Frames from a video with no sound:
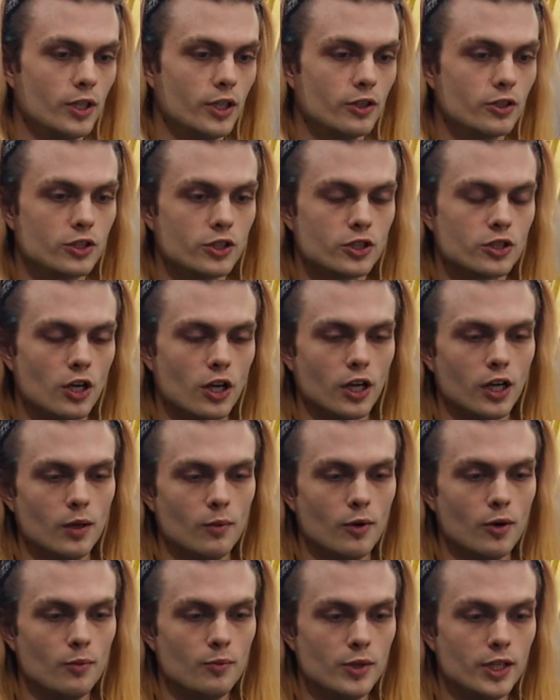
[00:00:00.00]
you're just talking
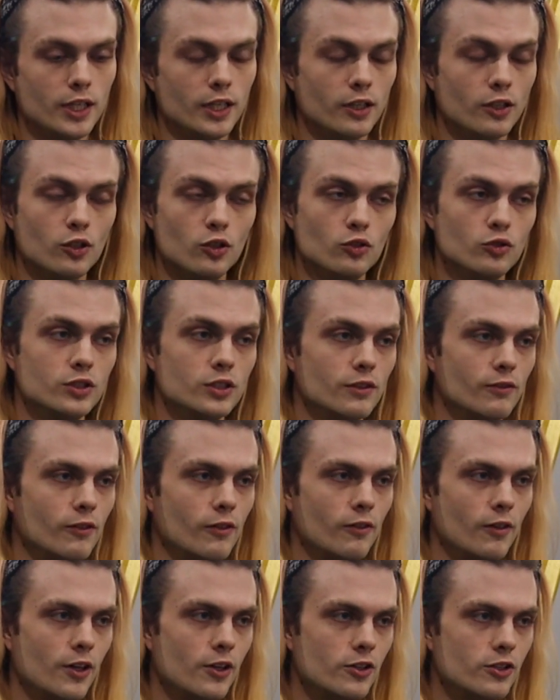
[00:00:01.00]
about being inclusive
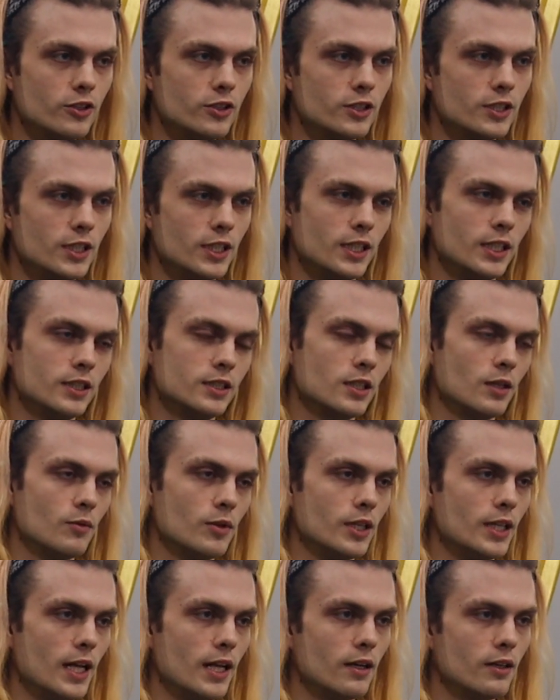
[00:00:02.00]
of others, it is
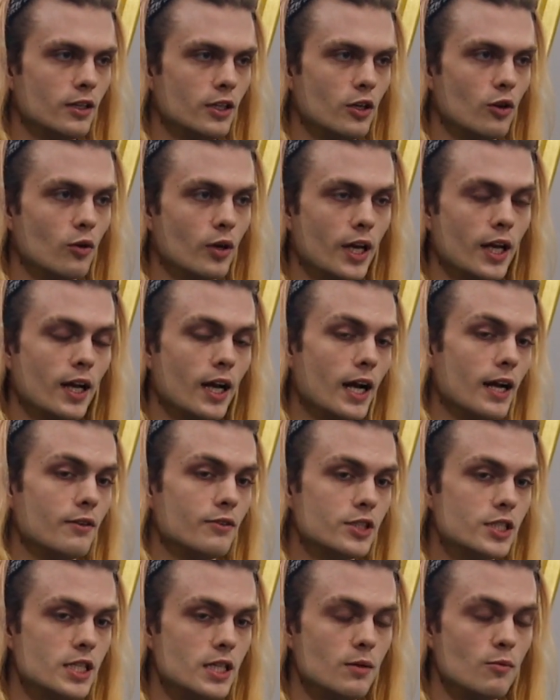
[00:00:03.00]
something that, can kind of
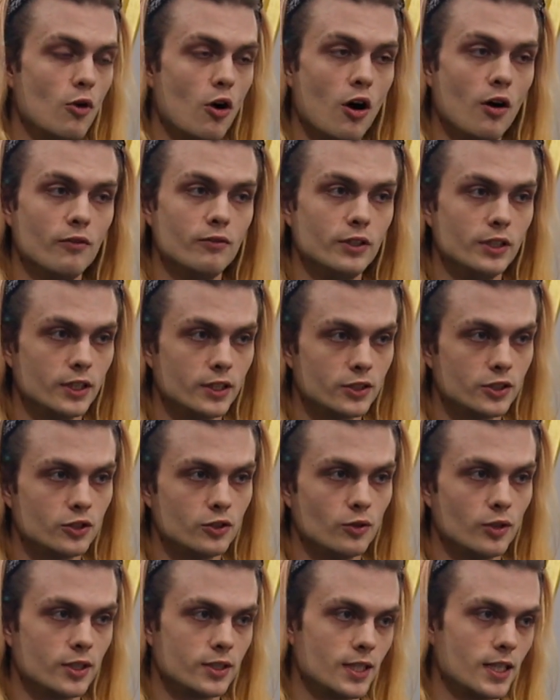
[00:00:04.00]
seem obvious
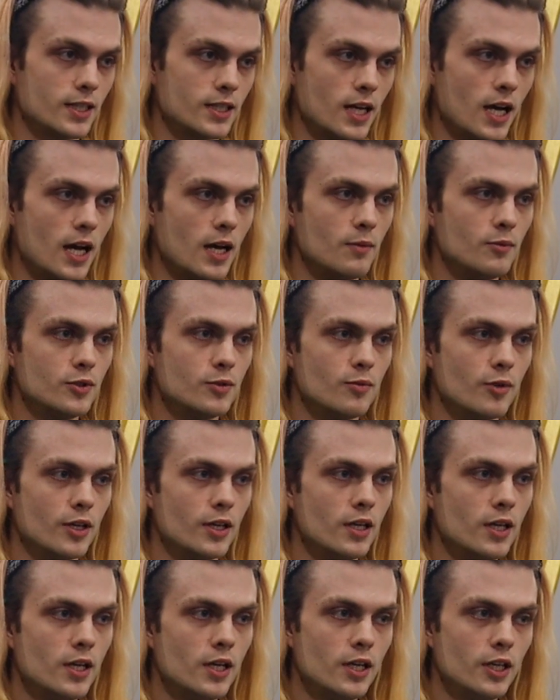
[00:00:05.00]
to us at times, but,
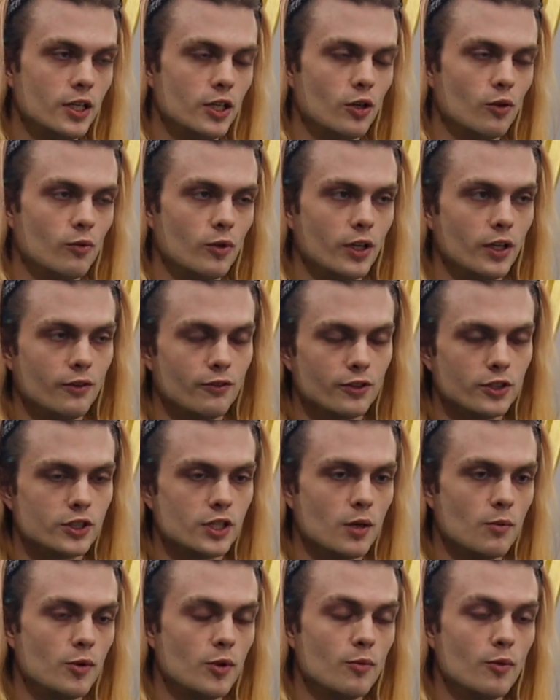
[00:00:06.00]
really for
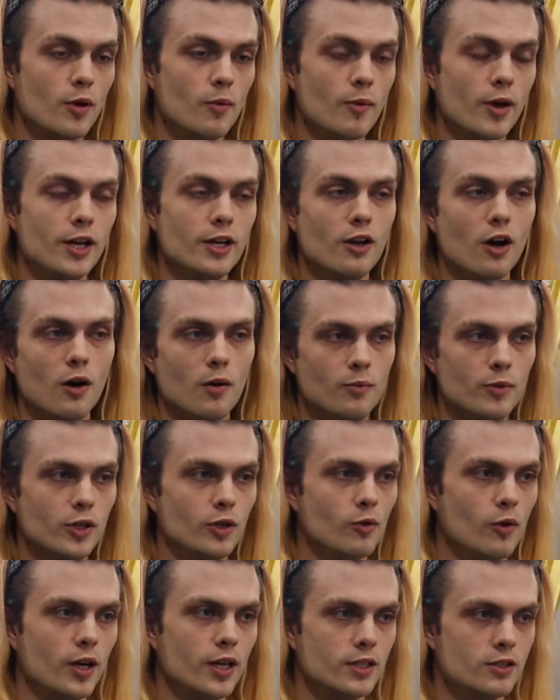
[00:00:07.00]
some people it might not be
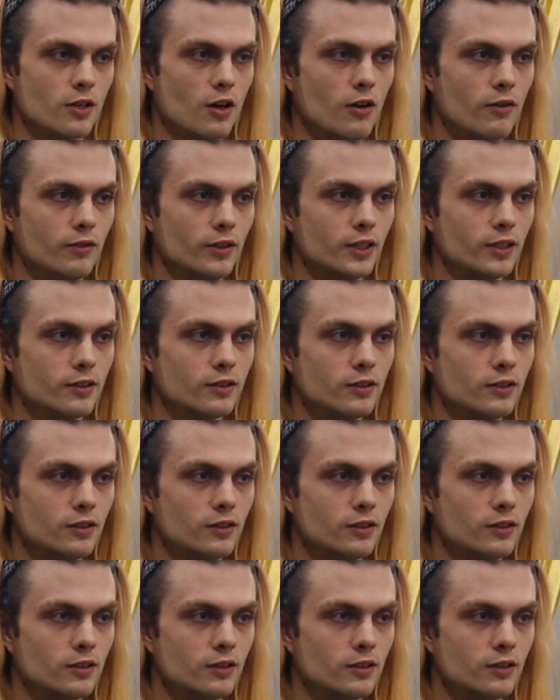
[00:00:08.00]
quite as obvious.